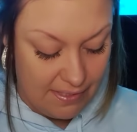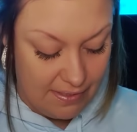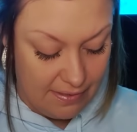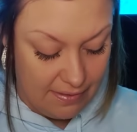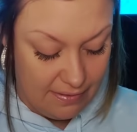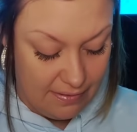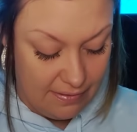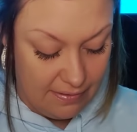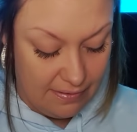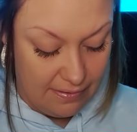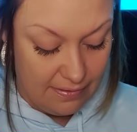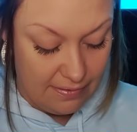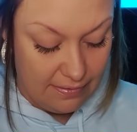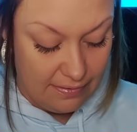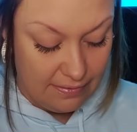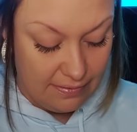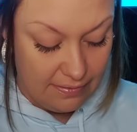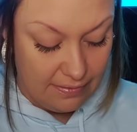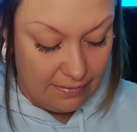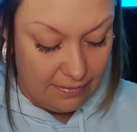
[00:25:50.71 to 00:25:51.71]
huh?
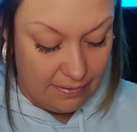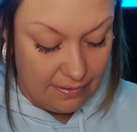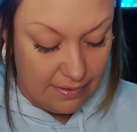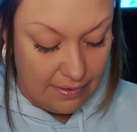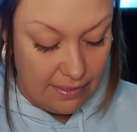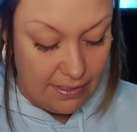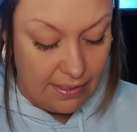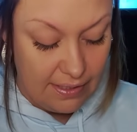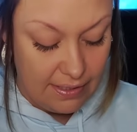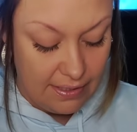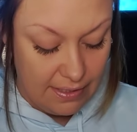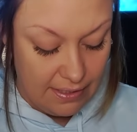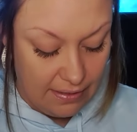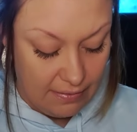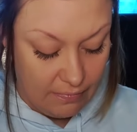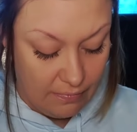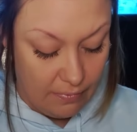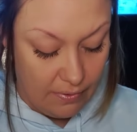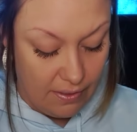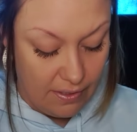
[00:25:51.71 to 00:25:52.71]

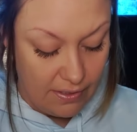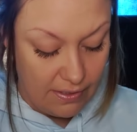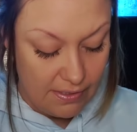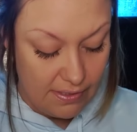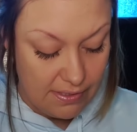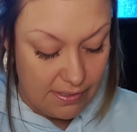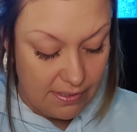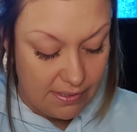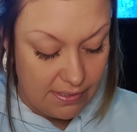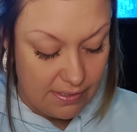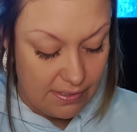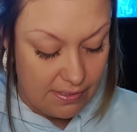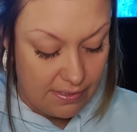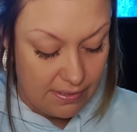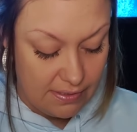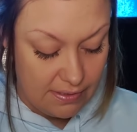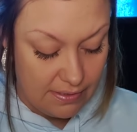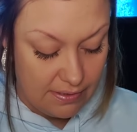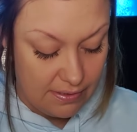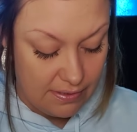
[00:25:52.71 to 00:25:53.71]
King of
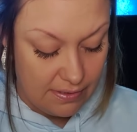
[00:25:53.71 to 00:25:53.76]
Wands.